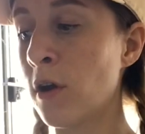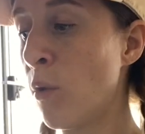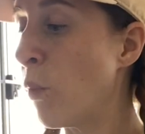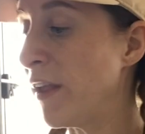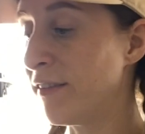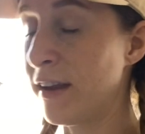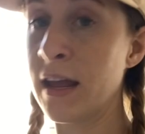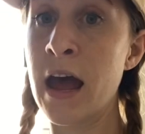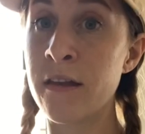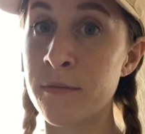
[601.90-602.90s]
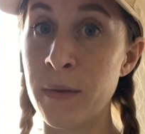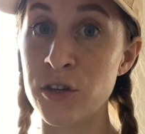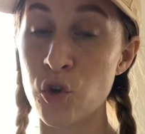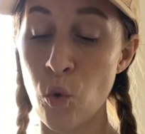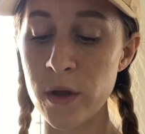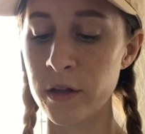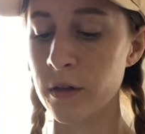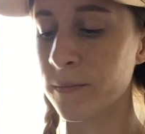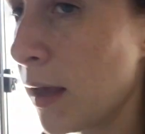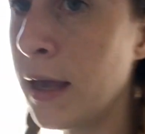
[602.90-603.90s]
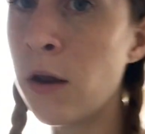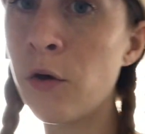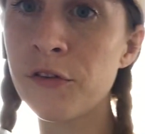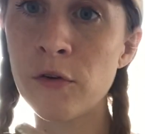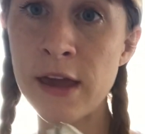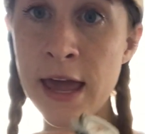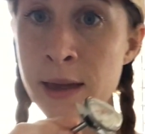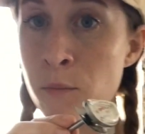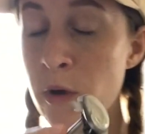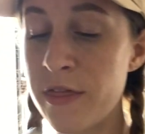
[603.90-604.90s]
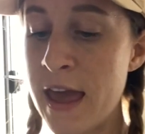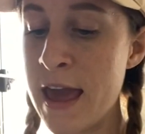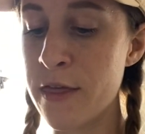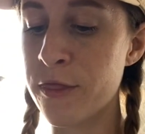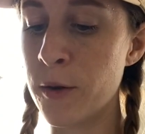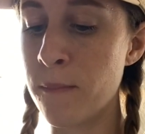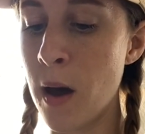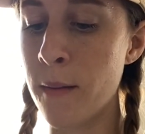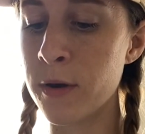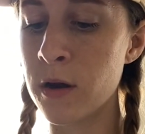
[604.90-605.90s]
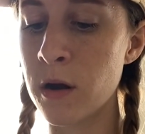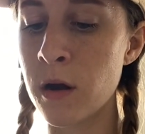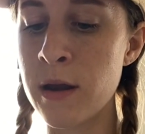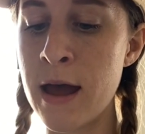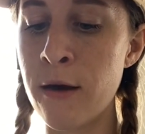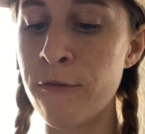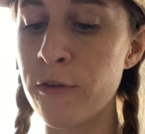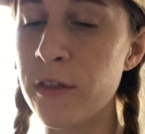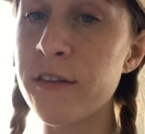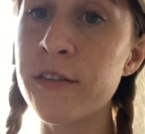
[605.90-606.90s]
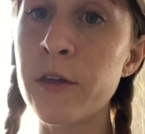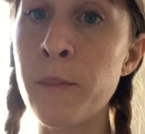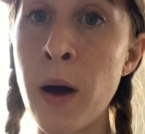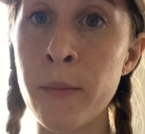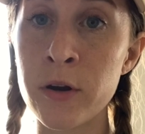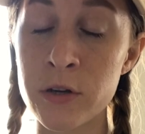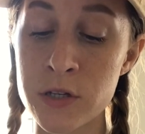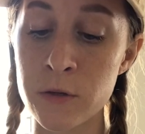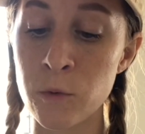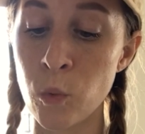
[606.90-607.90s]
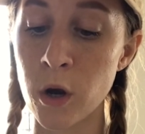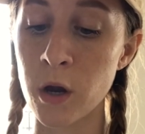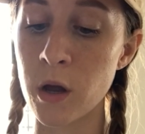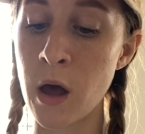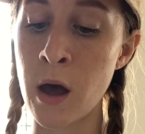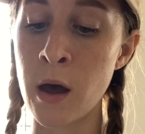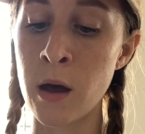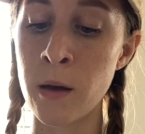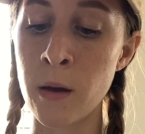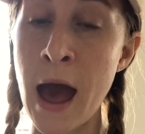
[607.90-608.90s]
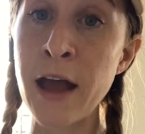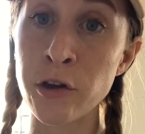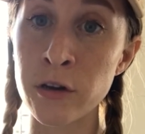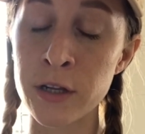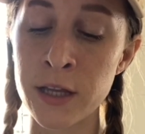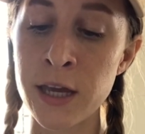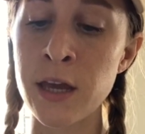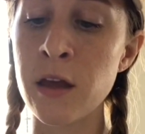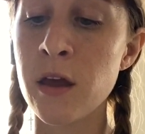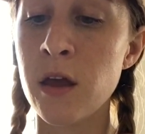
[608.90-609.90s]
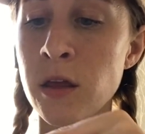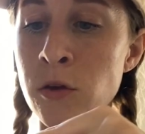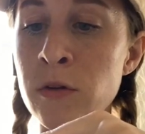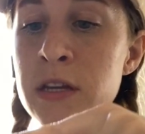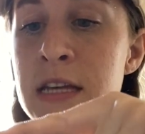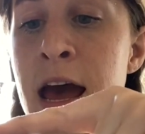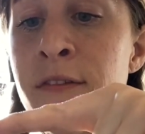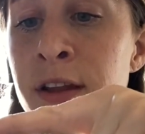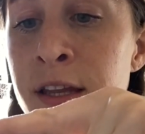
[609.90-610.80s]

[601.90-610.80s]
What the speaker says: not wasting as much oil. It also came with a thermometer. Now for this thermometer to work accurately, you need to have at